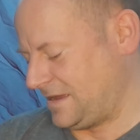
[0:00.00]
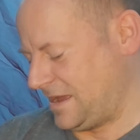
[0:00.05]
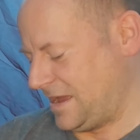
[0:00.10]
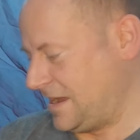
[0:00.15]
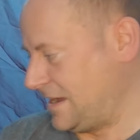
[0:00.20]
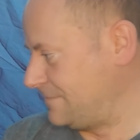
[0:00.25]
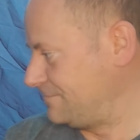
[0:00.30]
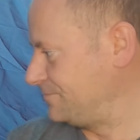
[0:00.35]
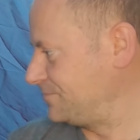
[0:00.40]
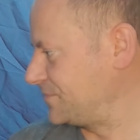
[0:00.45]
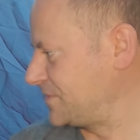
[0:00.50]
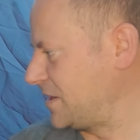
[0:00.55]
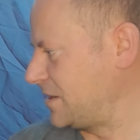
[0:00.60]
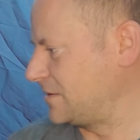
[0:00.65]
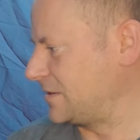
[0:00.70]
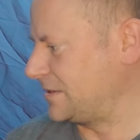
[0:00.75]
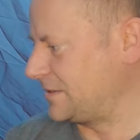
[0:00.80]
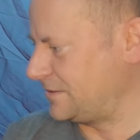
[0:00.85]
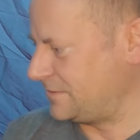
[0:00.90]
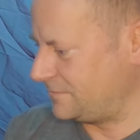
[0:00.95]
I'm
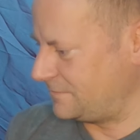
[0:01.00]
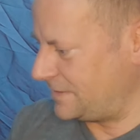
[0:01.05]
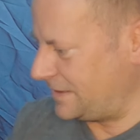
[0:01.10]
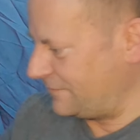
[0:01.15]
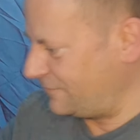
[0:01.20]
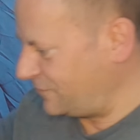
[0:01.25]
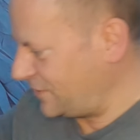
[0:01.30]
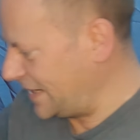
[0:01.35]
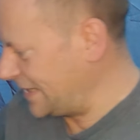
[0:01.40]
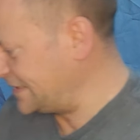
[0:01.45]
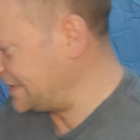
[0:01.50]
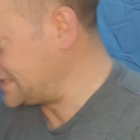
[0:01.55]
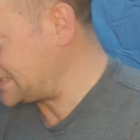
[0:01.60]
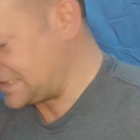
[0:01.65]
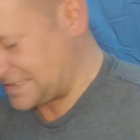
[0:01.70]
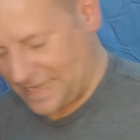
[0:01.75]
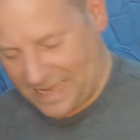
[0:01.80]
going to inflate this